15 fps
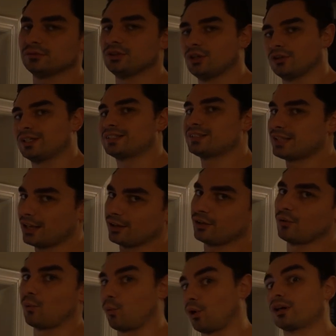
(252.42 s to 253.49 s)
you know, the
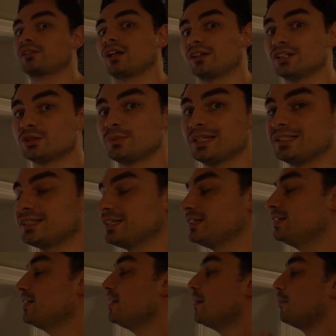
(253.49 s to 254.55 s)
seller worked on this
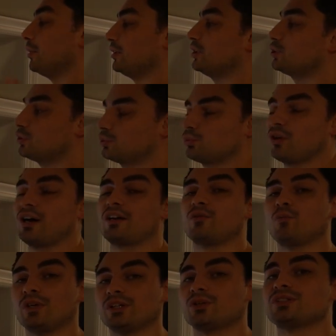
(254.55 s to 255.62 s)
PC, but this was
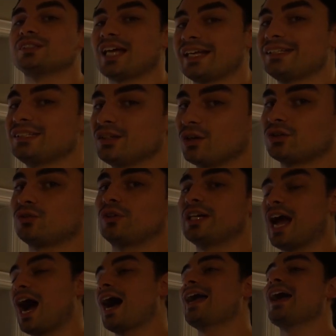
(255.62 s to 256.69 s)
running Windows
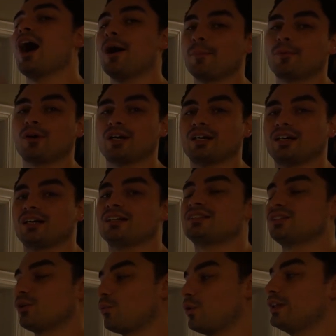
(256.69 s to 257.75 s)
1903. I upgraded it
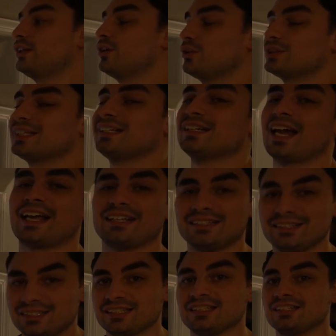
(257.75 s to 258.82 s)
to Windows
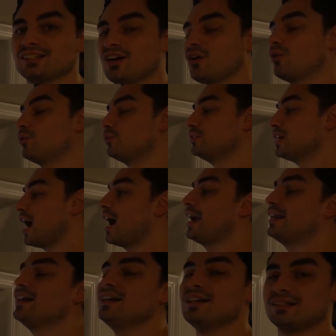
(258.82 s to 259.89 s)

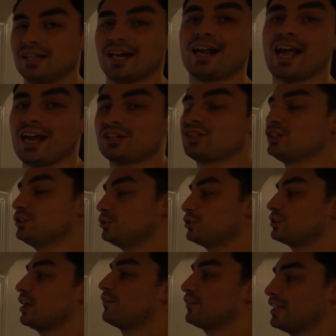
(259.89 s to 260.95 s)
1909. Then I actually do
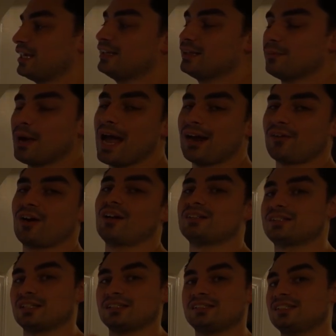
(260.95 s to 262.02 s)
stuff in the
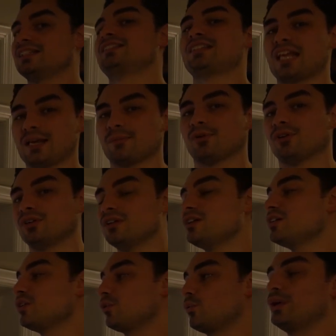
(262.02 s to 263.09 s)
background to disable
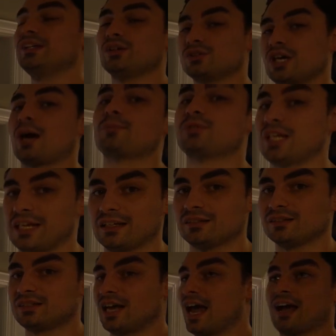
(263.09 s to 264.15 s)
Windows Update
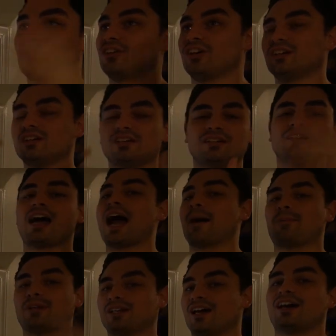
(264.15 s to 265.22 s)
to ever
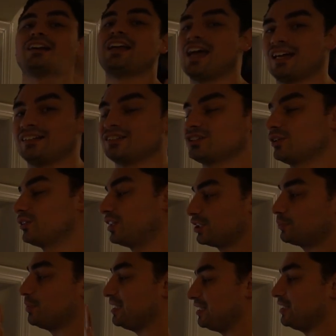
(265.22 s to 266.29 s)
happen again. So this
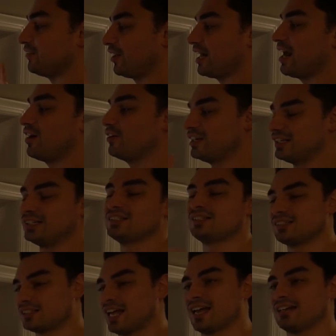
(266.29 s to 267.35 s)
PC right now is
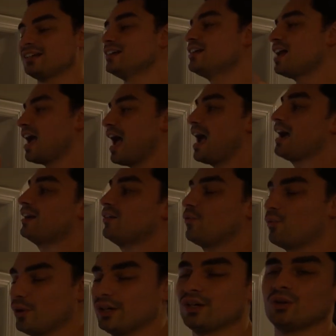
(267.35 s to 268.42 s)
set
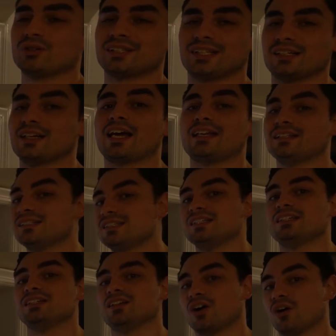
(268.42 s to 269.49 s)
at Windows
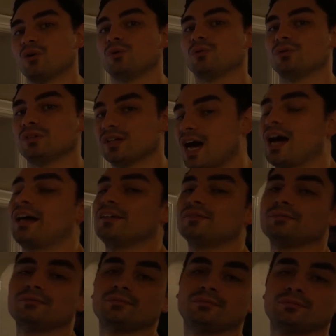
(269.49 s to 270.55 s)
1909.
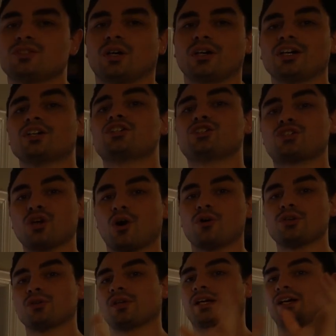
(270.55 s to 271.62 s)
So I'm gonna show
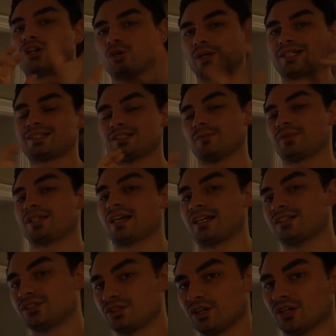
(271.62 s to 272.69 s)
you like a quick snippet that I
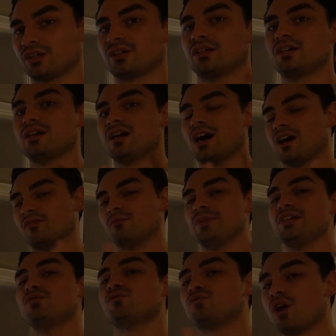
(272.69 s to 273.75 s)
took of
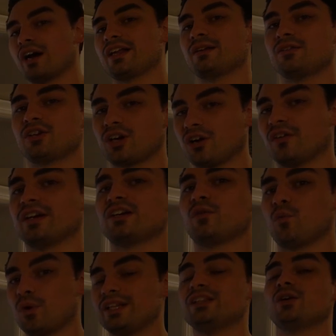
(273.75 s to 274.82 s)
me running
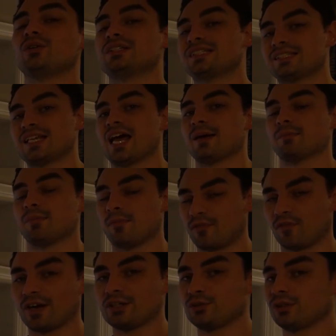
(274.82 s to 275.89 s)
current Windows 10. But
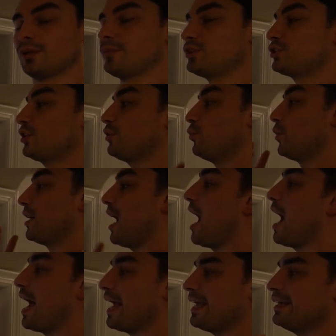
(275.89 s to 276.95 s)
before I do it, let me show you what
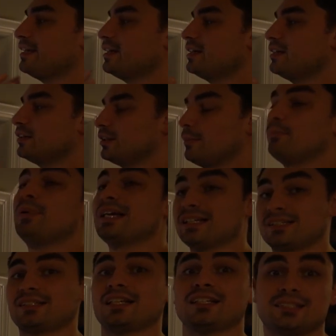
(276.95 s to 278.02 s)
I, the
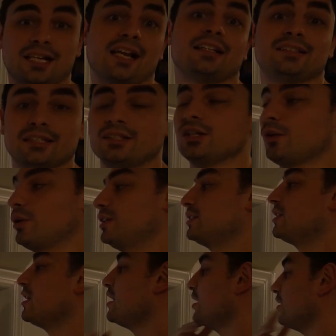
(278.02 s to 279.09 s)
biggest things that I did notice.
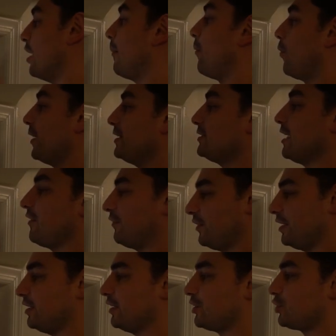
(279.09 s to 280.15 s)
Number one,
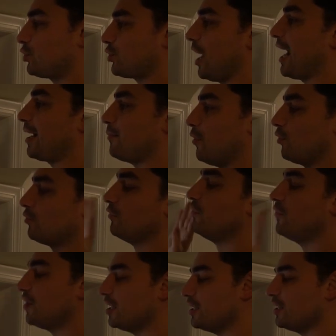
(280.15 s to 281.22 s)
definitely the attract
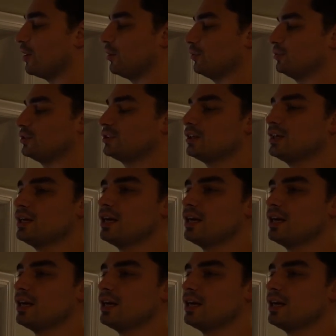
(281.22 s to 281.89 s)
mode videos